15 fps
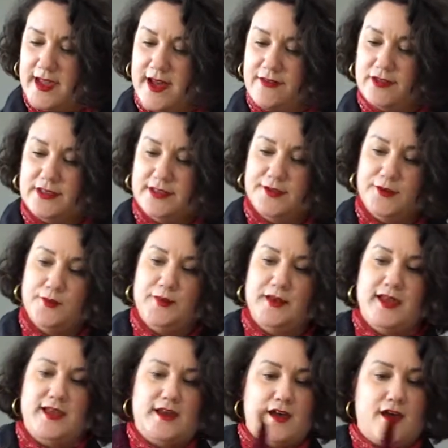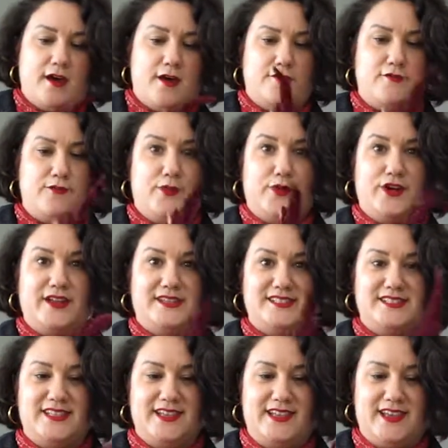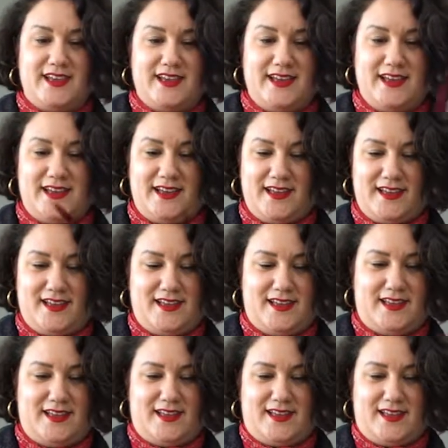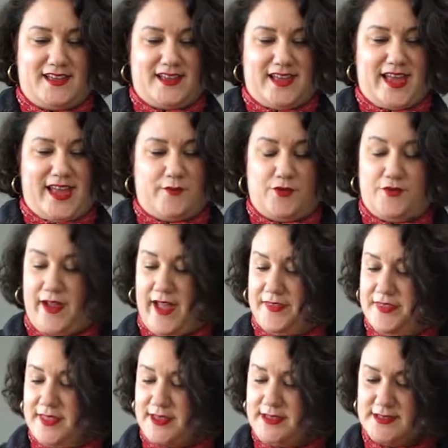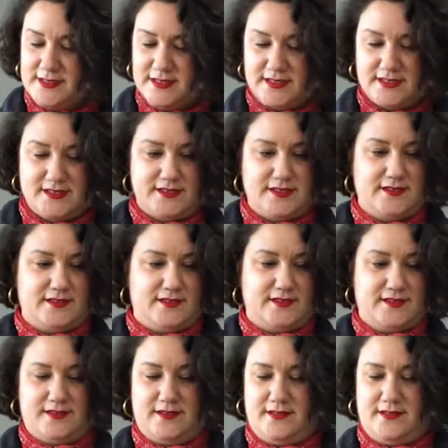And I have a little bit of burgundy amaranthus.